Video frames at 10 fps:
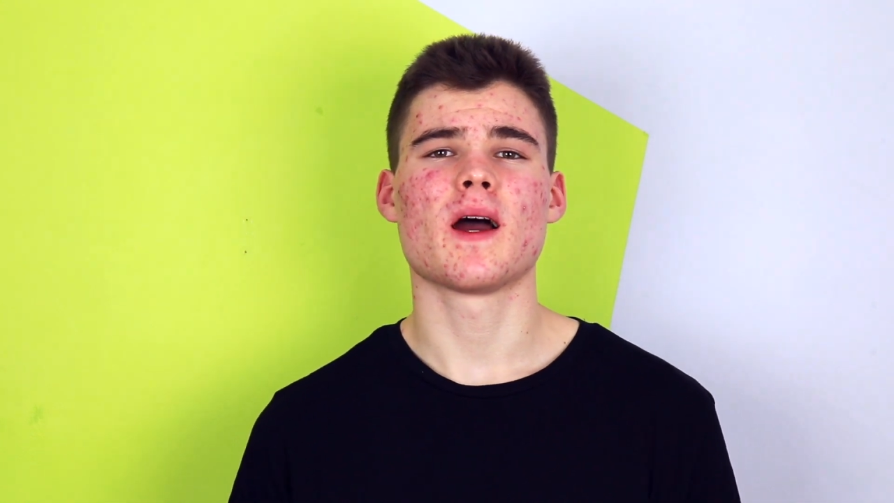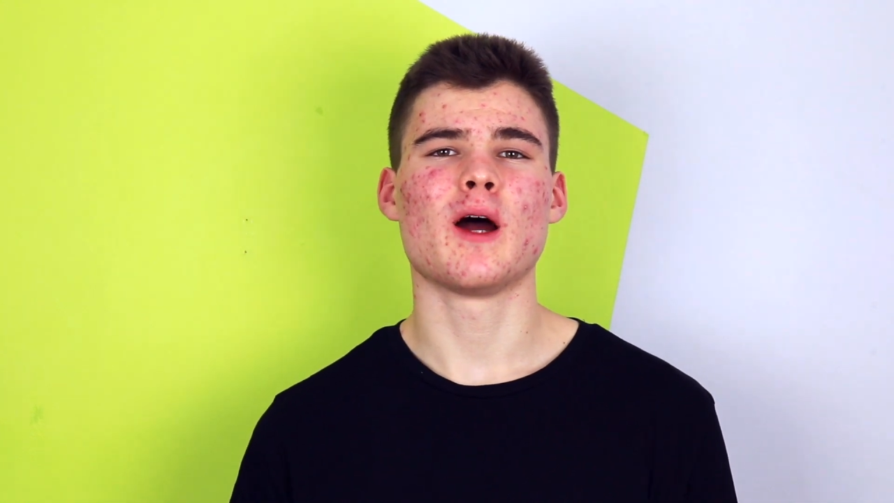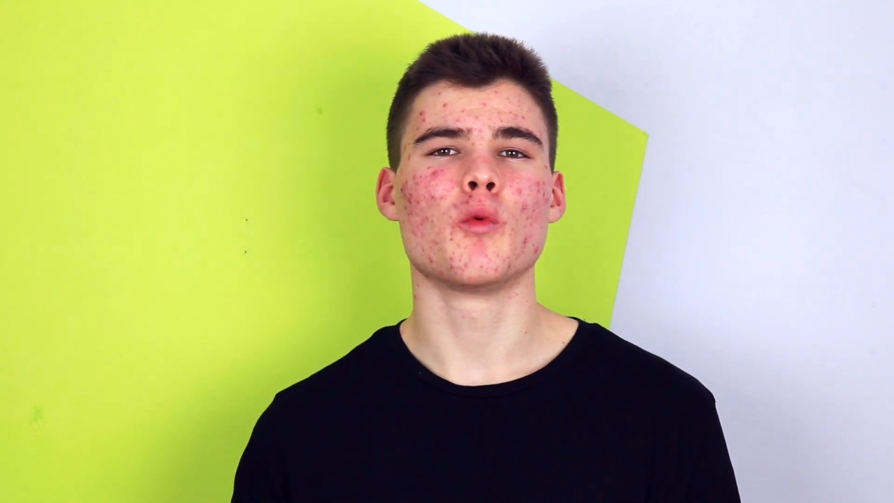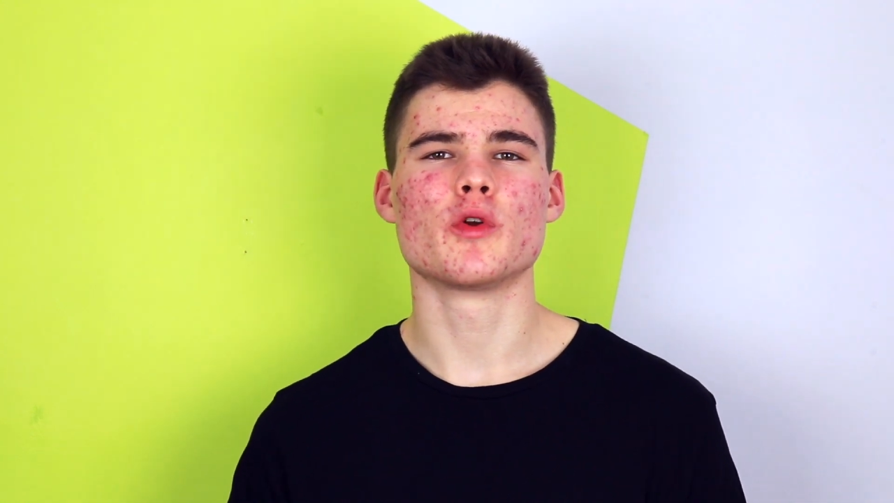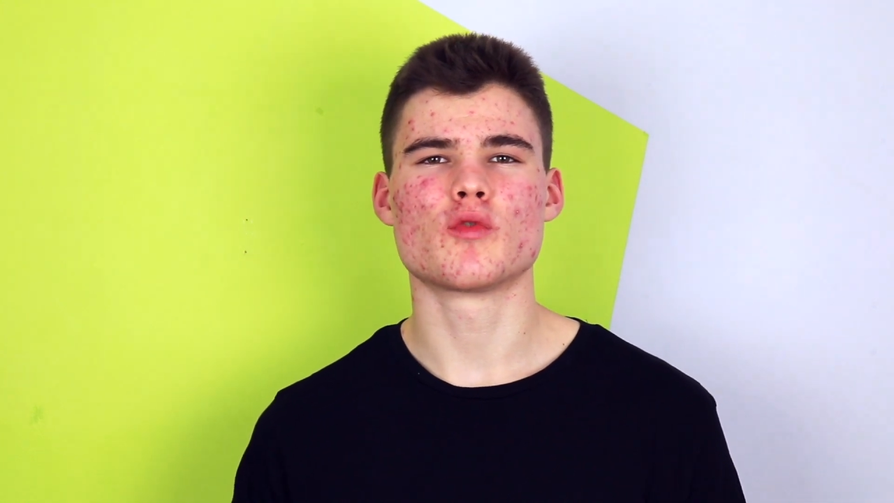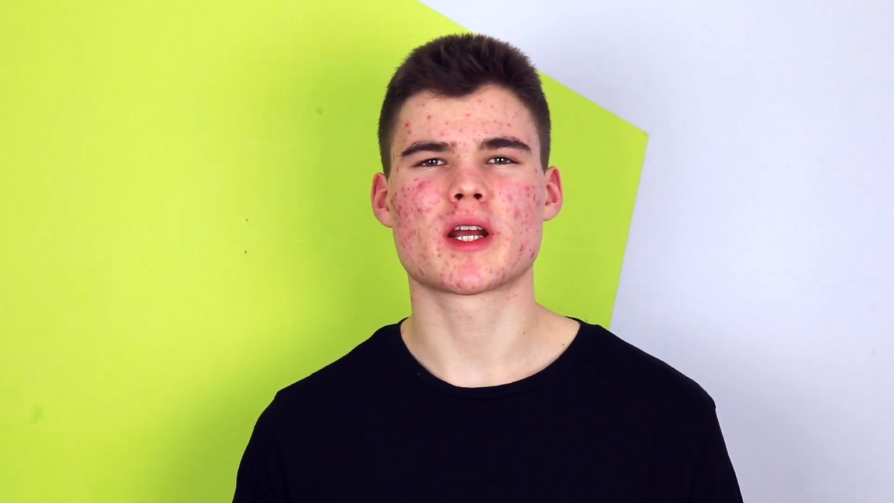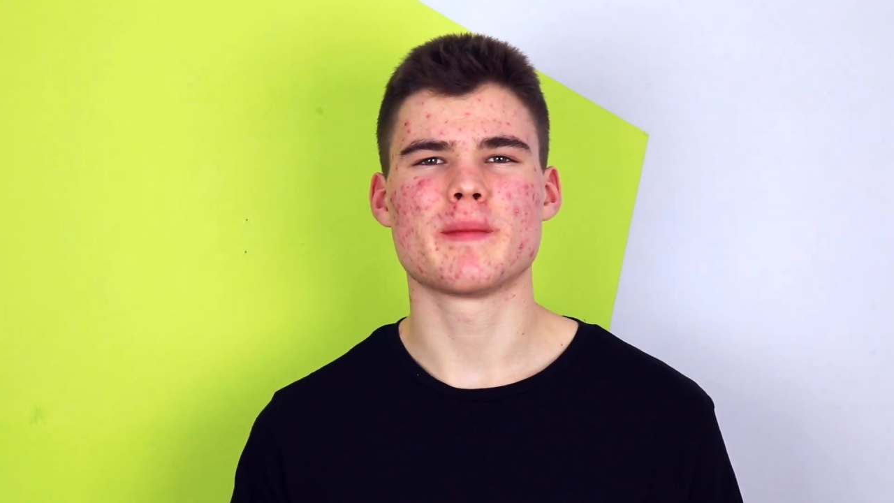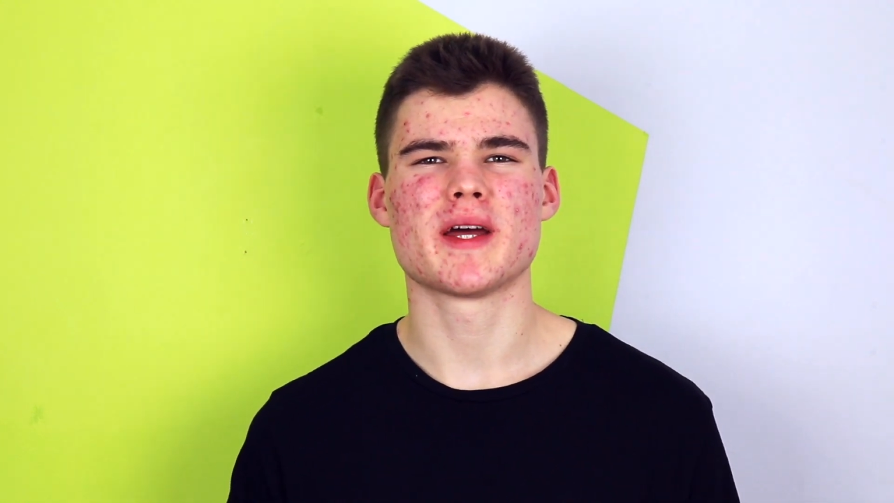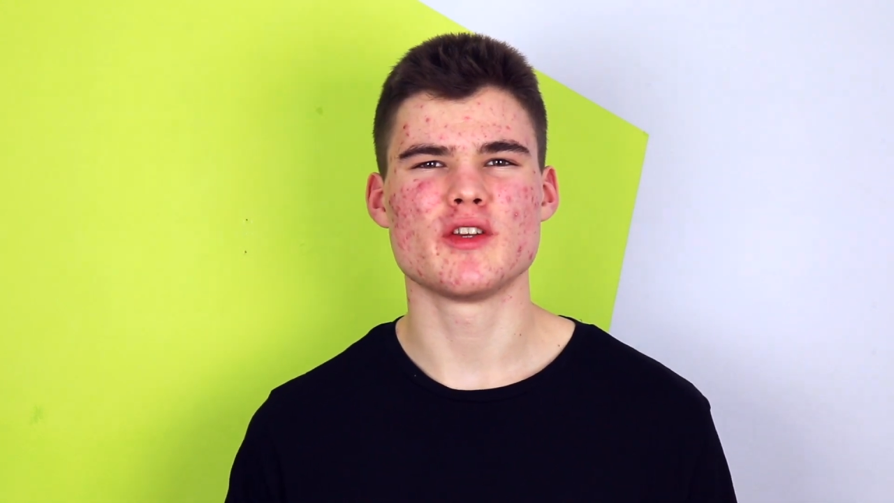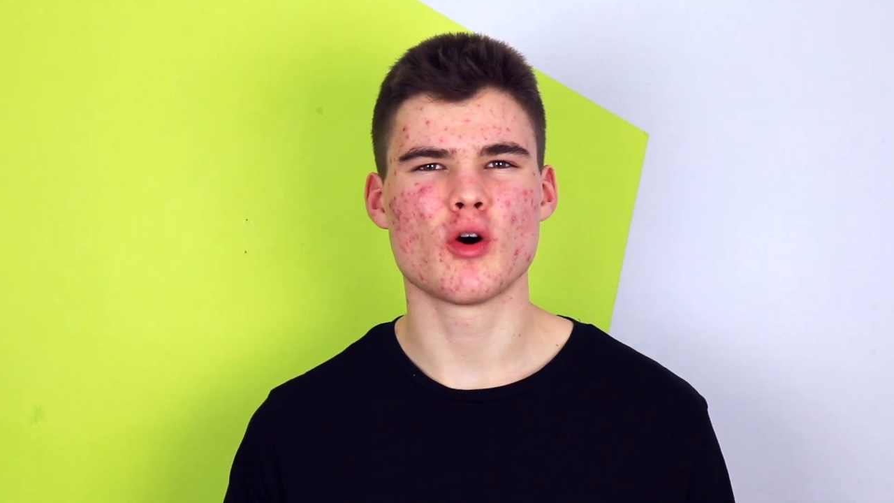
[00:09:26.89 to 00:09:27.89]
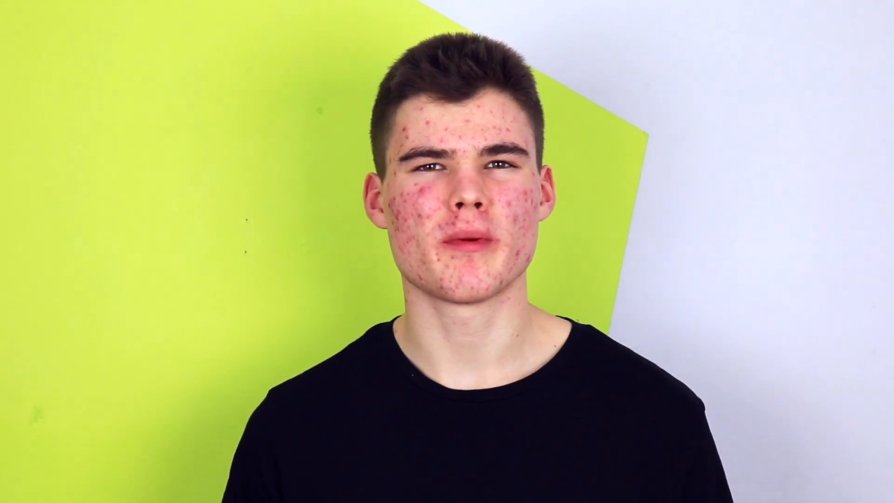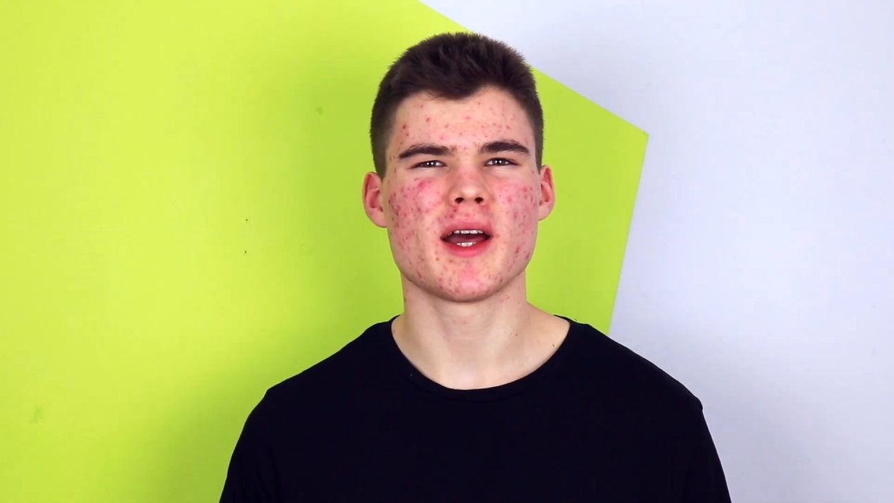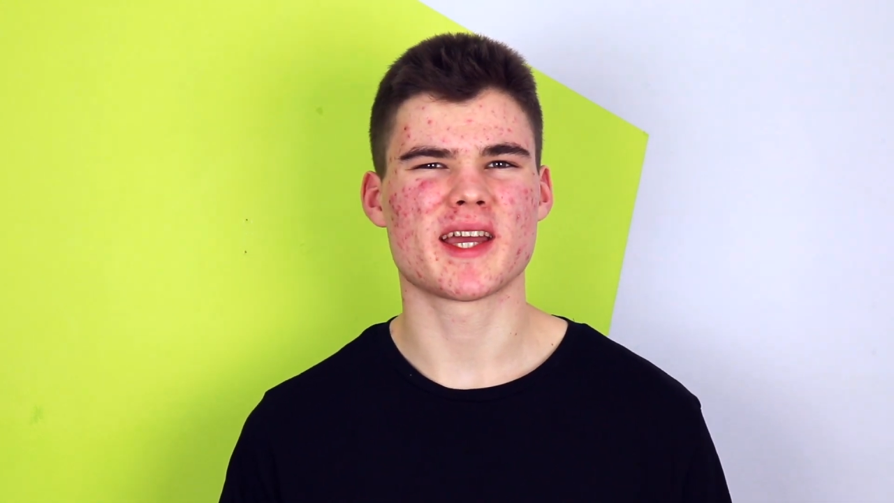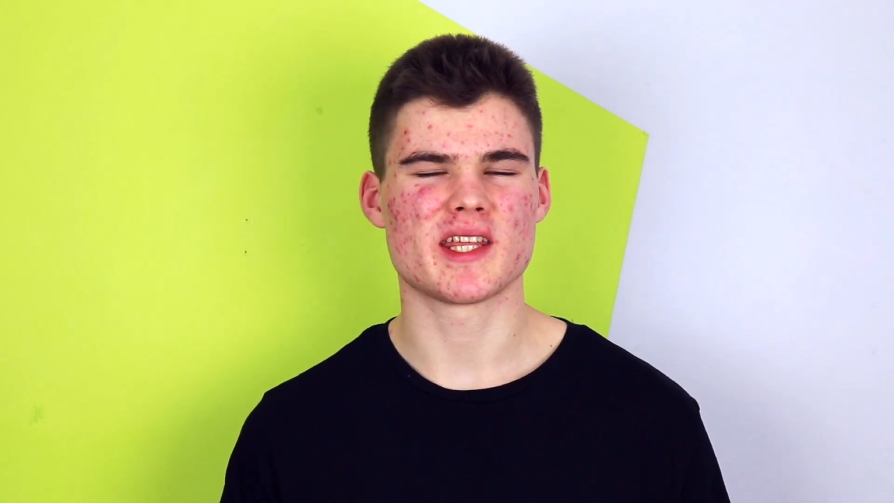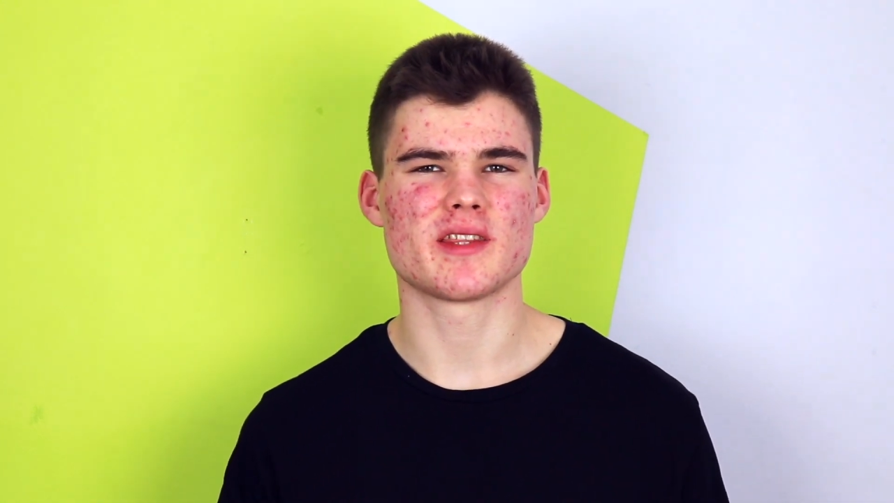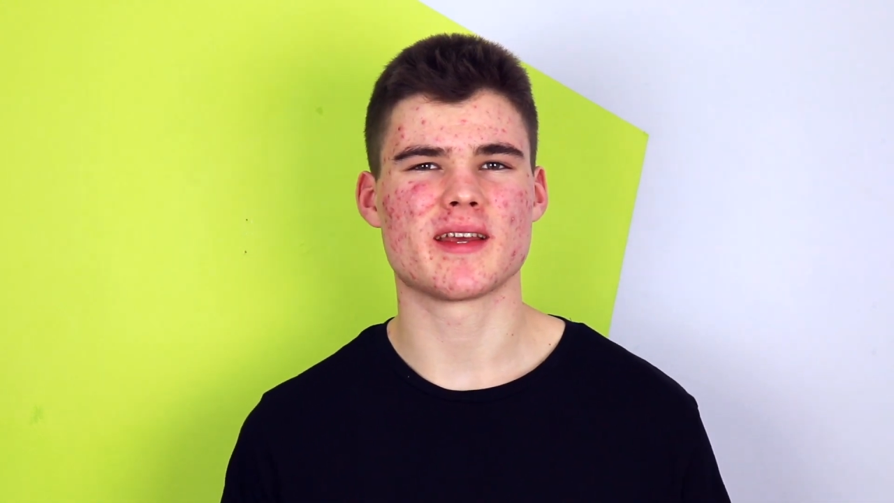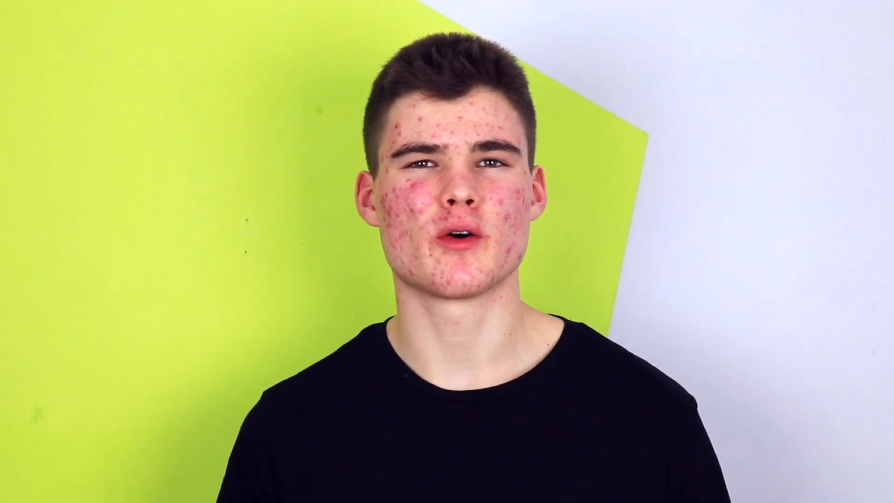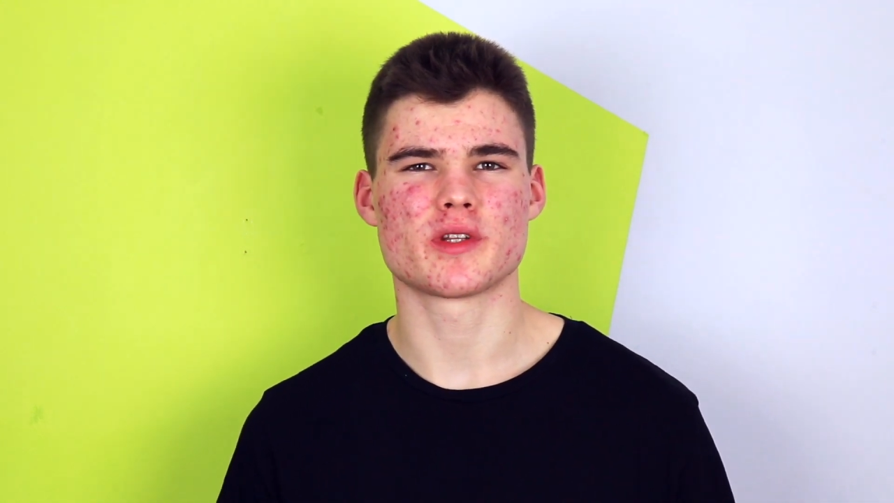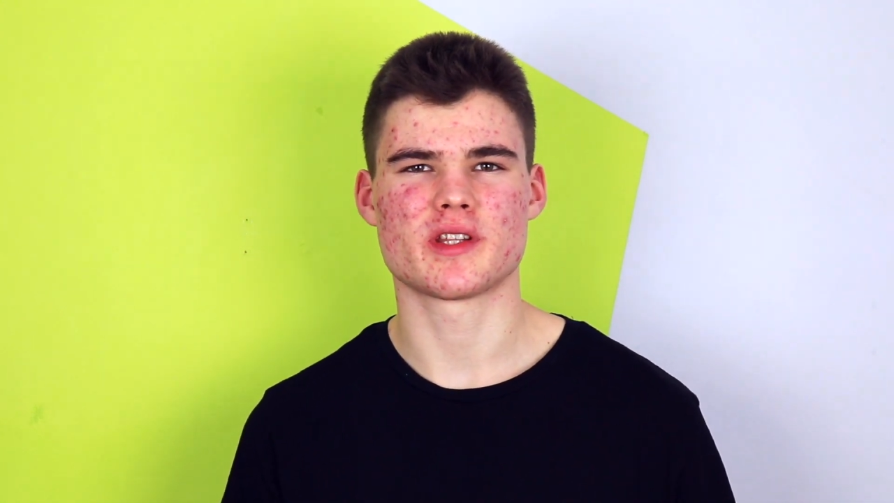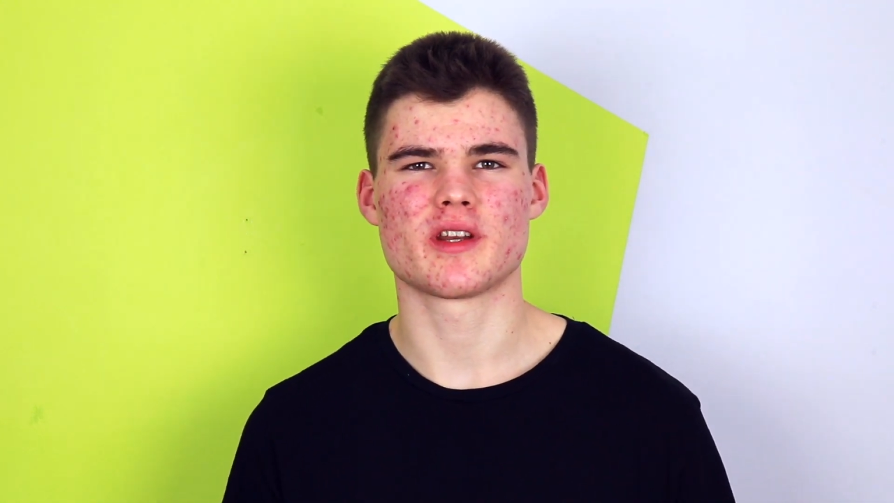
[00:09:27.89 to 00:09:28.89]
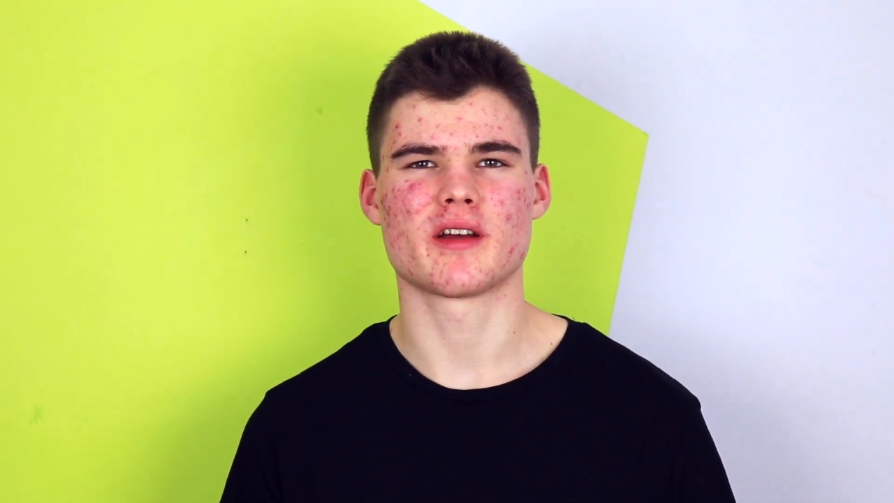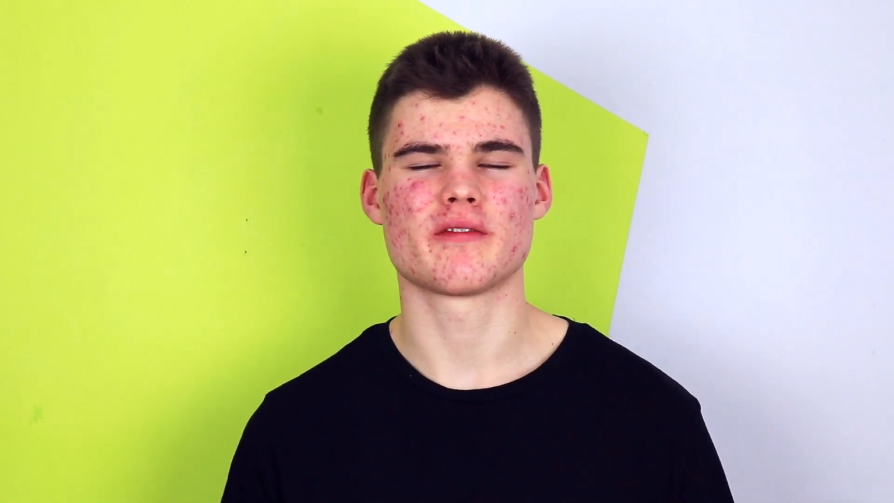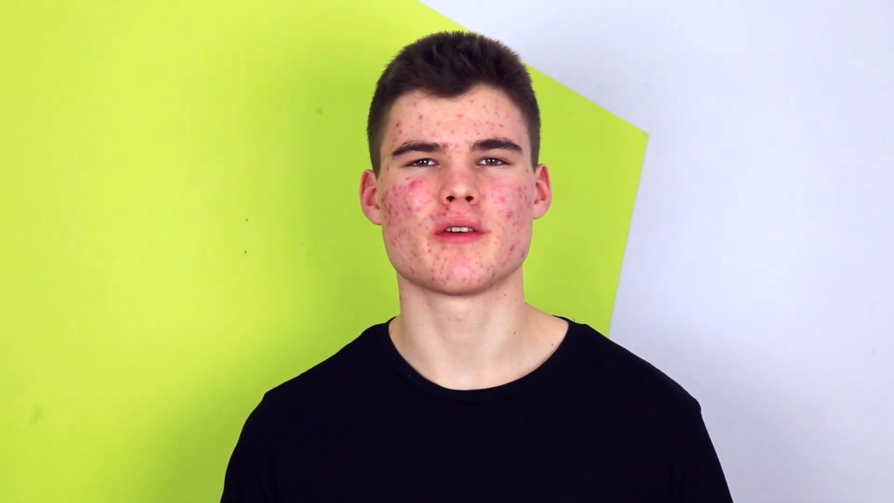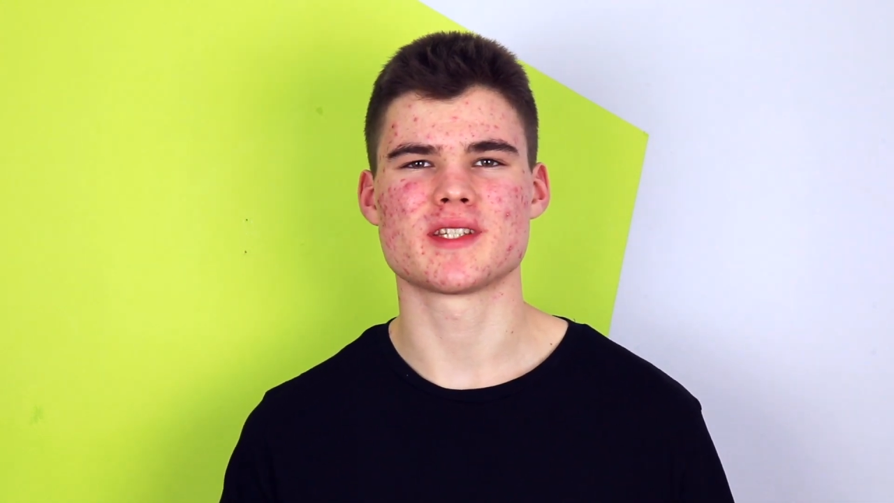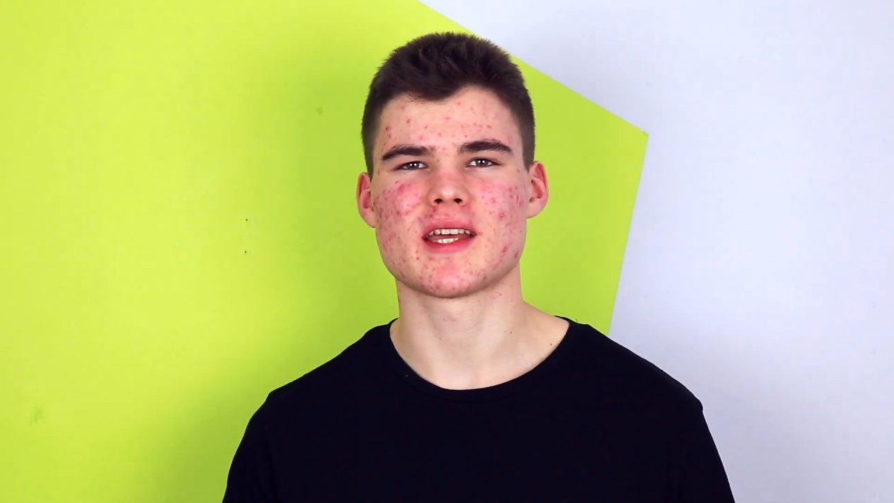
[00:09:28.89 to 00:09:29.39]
I would recommend not buying anything older than an iPhone